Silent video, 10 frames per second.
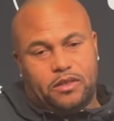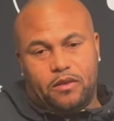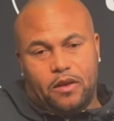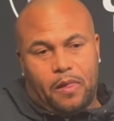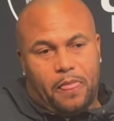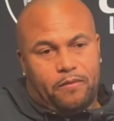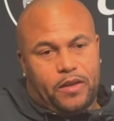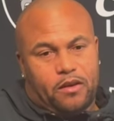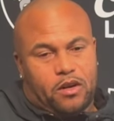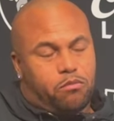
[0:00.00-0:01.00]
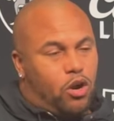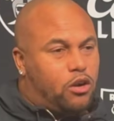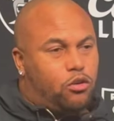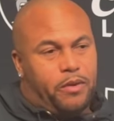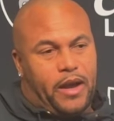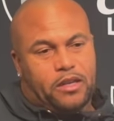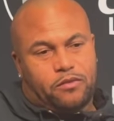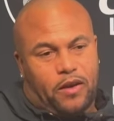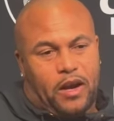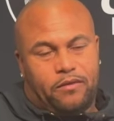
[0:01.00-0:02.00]
And they're a Bronco package,
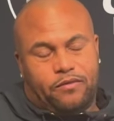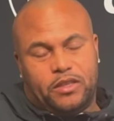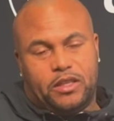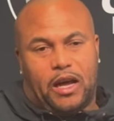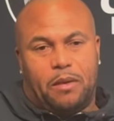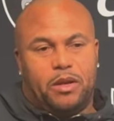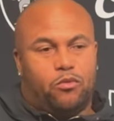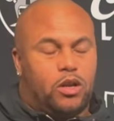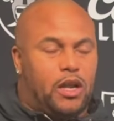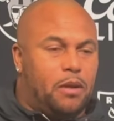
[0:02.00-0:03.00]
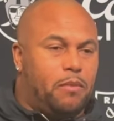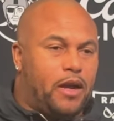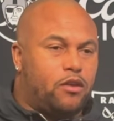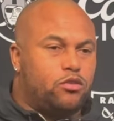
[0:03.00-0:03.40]
five D linemen and one linebacker.